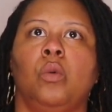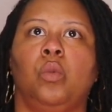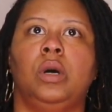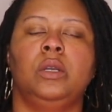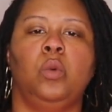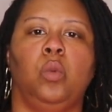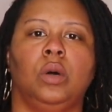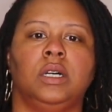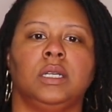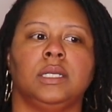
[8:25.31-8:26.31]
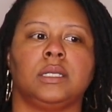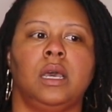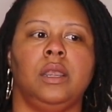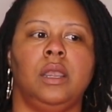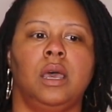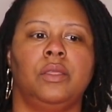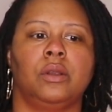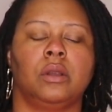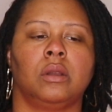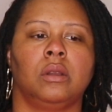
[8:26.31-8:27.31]
One was
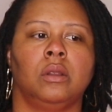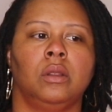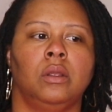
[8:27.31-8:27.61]
another